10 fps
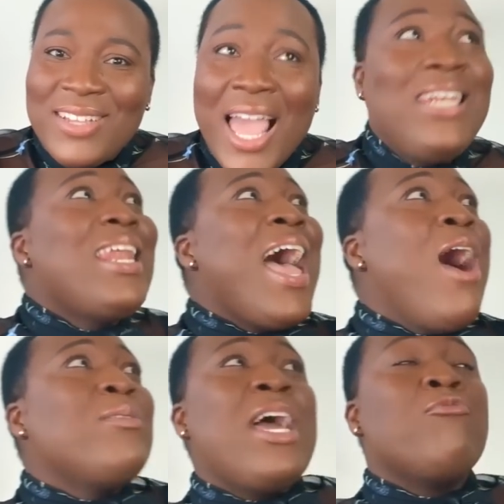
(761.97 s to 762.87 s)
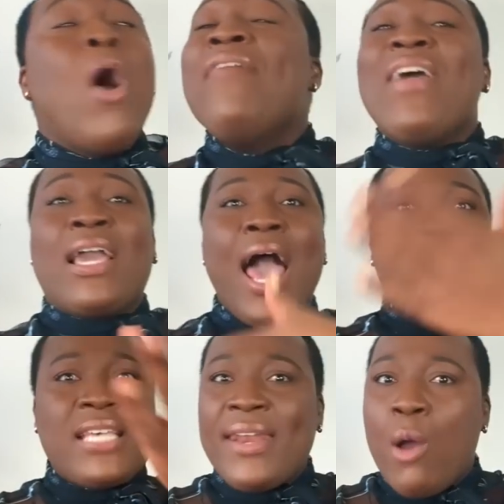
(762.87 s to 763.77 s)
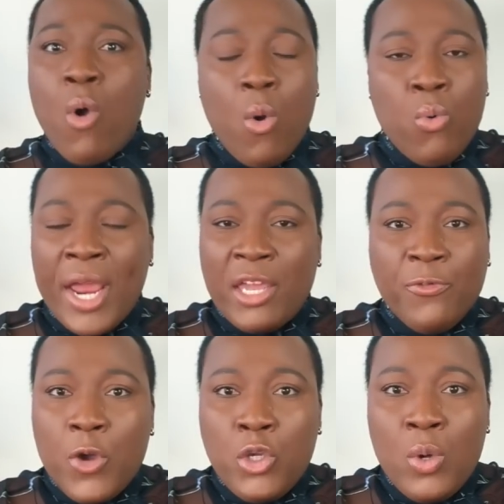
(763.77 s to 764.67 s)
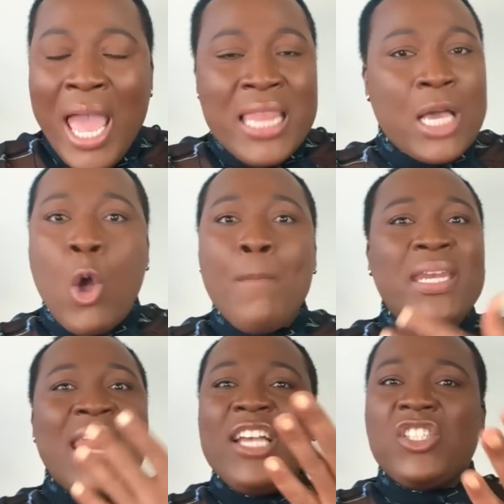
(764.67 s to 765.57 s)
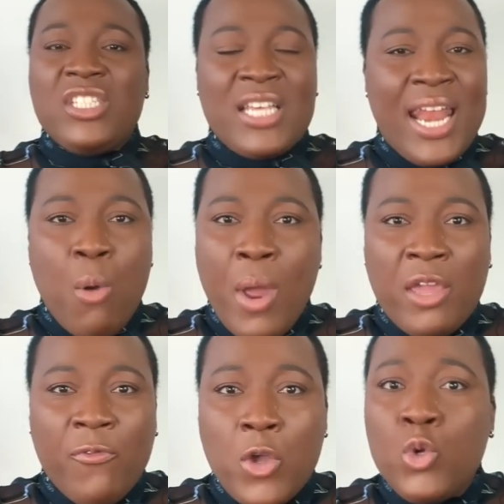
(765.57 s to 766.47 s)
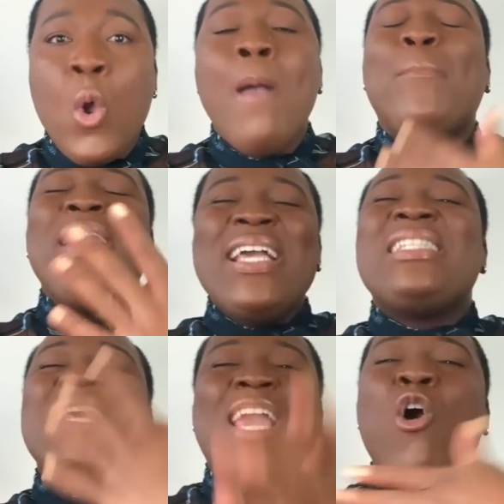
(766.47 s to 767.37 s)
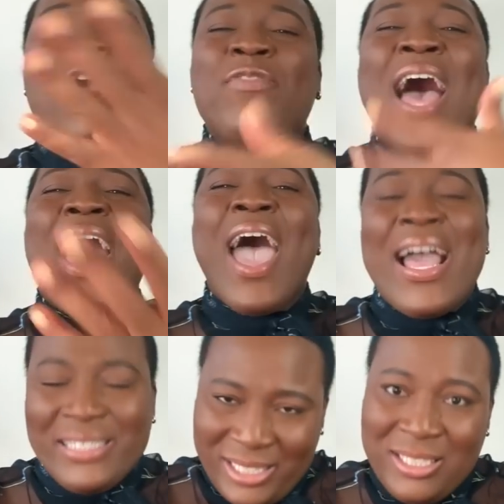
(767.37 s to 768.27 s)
Loud and rock. The colors are not working for you. The combinations are not working for you. Please take off that hat.